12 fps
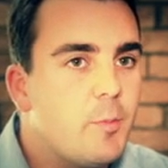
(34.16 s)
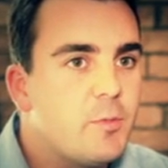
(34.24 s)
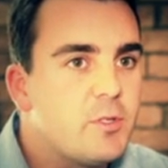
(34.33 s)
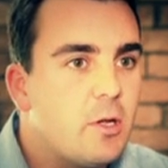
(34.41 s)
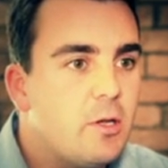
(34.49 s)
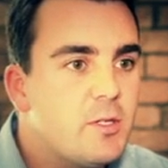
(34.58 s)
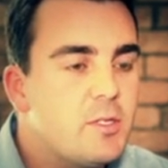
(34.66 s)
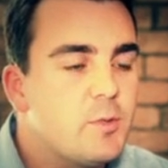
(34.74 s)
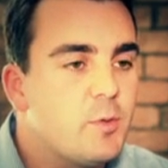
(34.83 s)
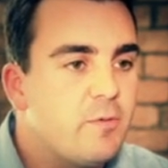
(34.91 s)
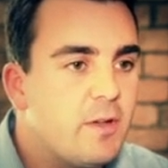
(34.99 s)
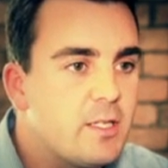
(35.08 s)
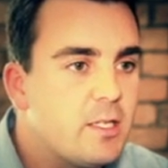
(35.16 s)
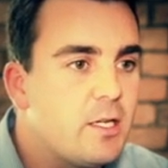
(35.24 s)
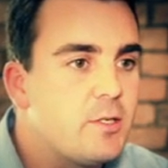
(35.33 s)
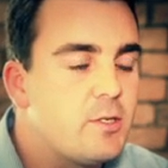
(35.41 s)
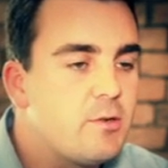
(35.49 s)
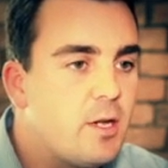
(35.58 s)
So I looked at some of the
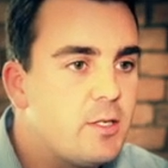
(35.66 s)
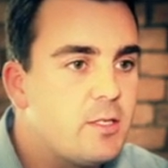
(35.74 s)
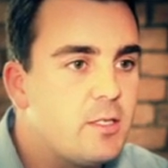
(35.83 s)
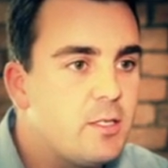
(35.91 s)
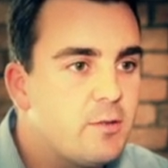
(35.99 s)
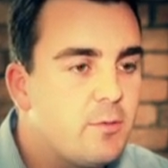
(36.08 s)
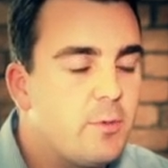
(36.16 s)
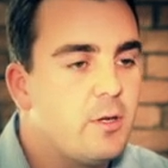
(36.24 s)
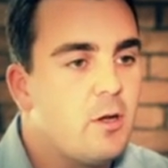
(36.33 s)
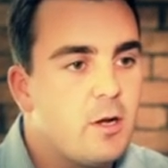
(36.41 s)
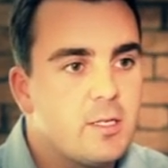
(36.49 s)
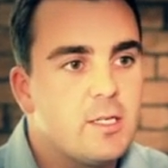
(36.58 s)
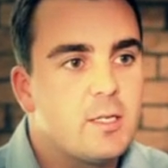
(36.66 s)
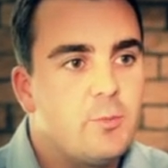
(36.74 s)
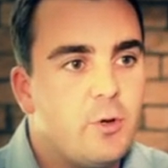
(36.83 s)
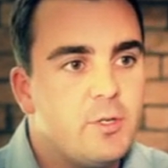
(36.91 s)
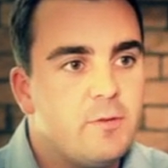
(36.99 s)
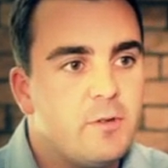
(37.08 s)
ventilation strategies from an architect's
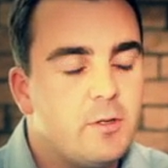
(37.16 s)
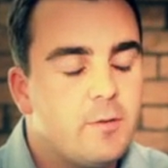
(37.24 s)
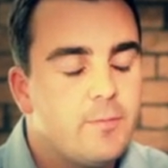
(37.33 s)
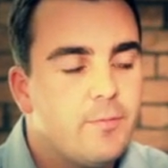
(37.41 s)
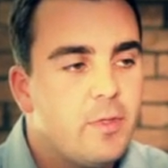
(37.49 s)
point of view.